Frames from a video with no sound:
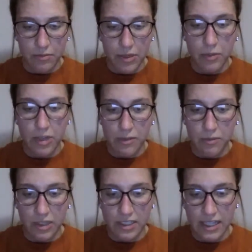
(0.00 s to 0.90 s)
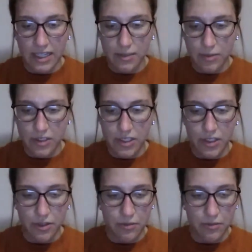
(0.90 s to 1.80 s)
but what was I supposed to
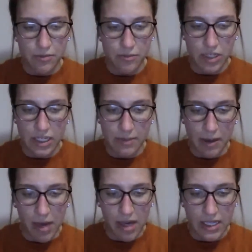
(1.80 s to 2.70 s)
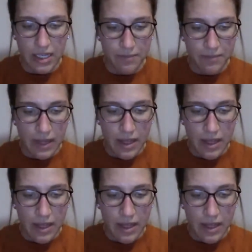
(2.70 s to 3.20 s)
do? Put it in my pocket?